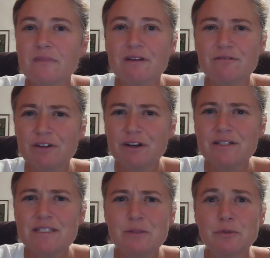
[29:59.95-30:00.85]
very
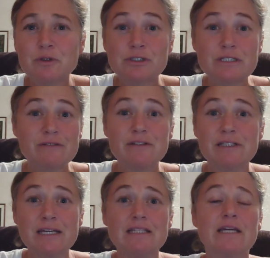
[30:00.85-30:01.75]
similar to even
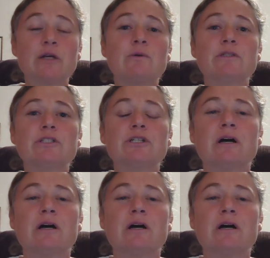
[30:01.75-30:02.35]
light language.